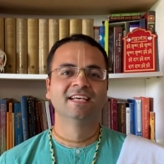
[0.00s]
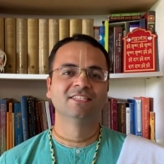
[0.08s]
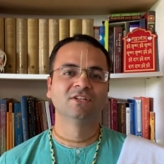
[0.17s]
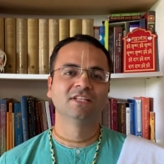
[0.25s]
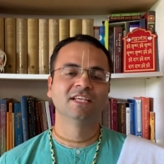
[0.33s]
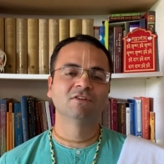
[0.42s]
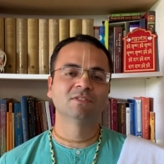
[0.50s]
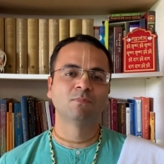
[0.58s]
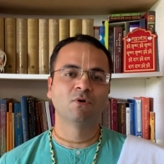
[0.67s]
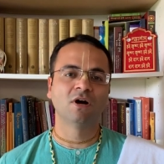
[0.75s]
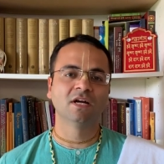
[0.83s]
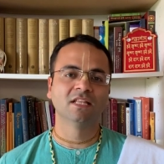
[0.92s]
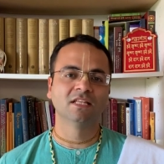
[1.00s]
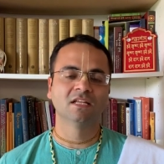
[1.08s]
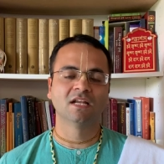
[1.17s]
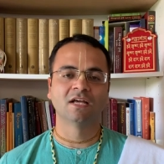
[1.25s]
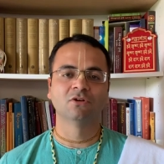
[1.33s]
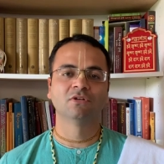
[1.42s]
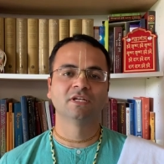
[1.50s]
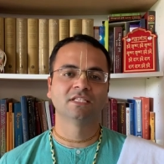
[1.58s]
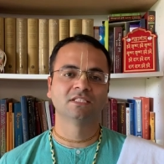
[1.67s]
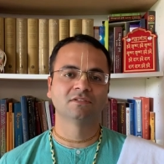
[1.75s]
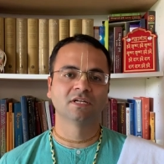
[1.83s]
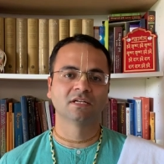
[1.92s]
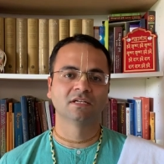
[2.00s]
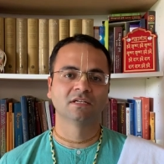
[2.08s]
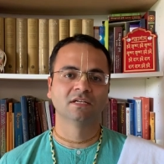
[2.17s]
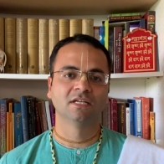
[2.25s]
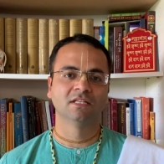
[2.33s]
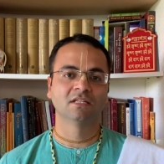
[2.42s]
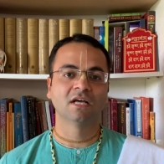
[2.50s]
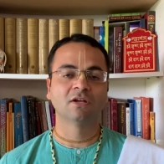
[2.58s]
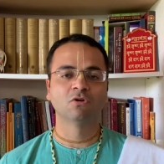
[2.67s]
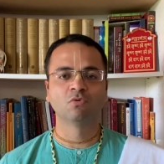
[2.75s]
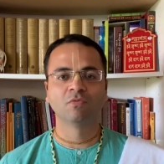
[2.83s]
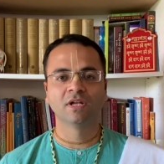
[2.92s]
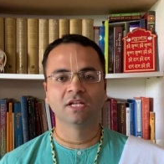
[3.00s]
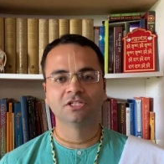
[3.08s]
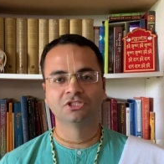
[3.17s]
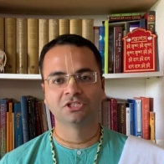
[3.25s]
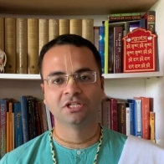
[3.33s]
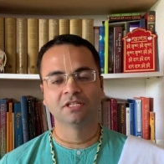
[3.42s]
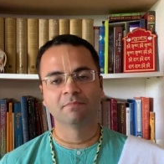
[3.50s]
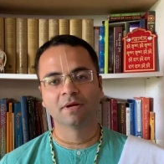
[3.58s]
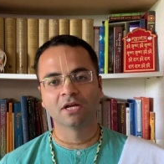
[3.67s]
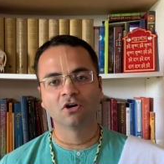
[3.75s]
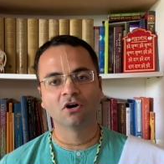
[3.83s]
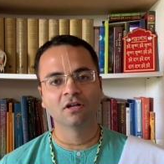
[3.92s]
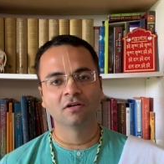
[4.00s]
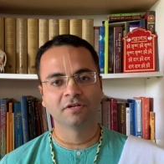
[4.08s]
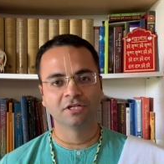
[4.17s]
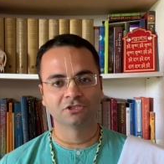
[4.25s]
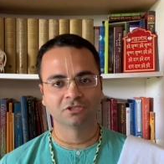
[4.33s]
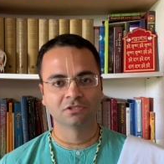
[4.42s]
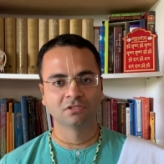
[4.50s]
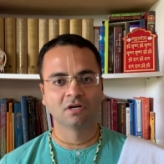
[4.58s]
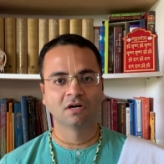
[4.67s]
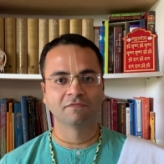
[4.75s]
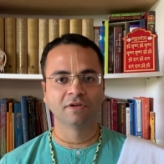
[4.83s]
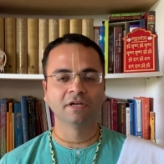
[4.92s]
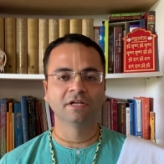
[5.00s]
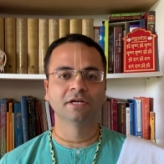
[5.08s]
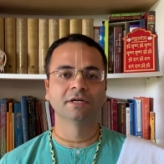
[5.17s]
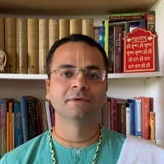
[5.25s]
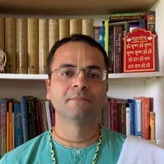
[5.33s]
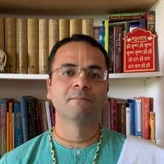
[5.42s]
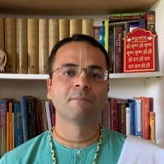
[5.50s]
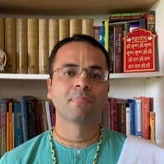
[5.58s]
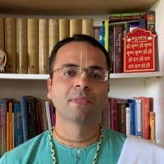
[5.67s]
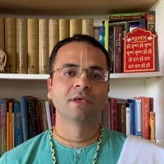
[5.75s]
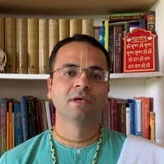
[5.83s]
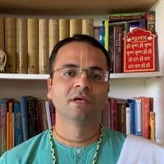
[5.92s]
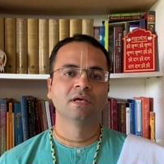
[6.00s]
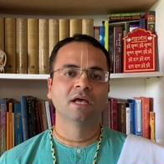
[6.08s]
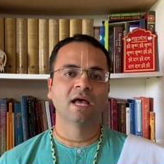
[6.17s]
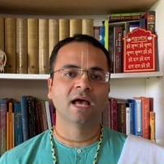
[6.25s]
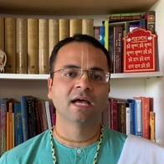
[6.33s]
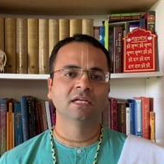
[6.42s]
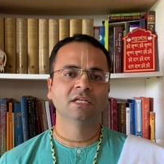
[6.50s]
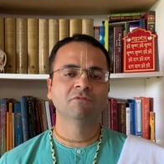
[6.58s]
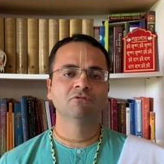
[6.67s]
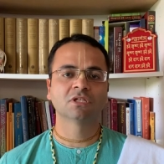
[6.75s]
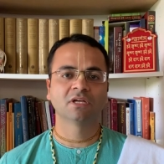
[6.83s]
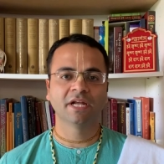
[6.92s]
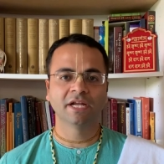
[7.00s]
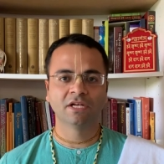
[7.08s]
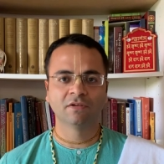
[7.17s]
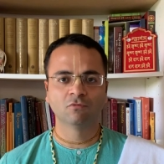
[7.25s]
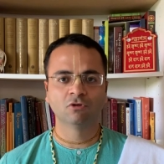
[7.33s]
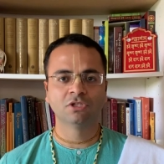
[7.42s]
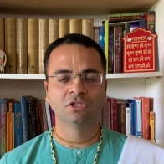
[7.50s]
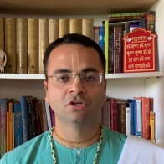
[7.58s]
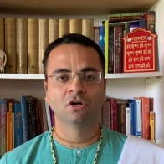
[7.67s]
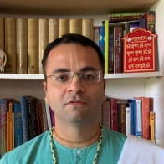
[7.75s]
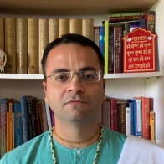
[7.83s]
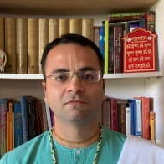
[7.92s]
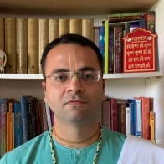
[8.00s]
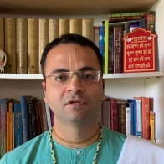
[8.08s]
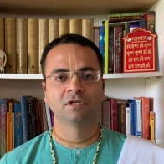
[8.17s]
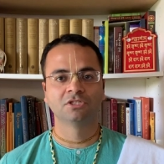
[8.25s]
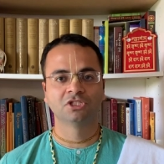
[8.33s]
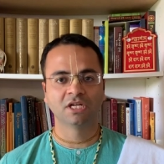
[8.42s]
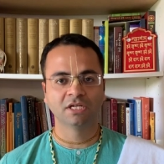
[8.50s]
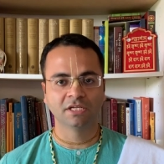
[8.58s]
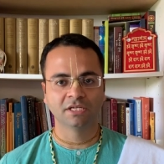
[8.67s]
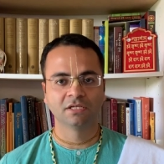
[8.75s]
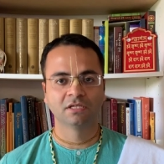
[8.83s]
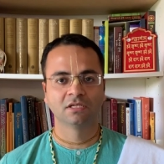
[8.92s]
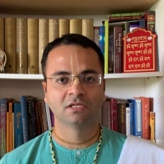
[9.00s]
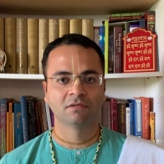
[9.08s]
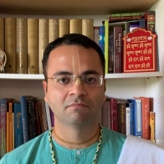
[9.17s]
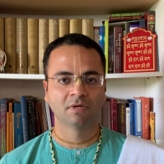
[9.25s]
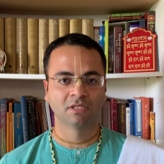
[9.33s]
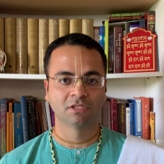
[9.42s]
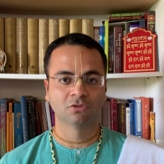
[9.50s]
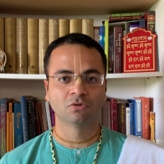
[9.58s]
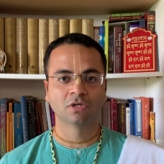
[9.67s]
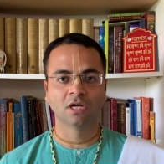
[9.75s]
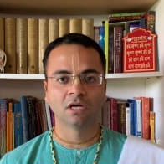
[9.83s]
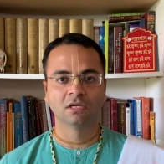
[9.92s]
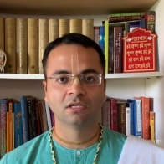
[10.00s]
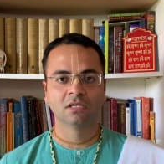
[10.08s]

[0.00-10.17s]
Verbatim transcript: So he was born in the Nanur district, in the Nanur village in the Bengal region of India, and he was a great devotee of Chandi, Mother Durga.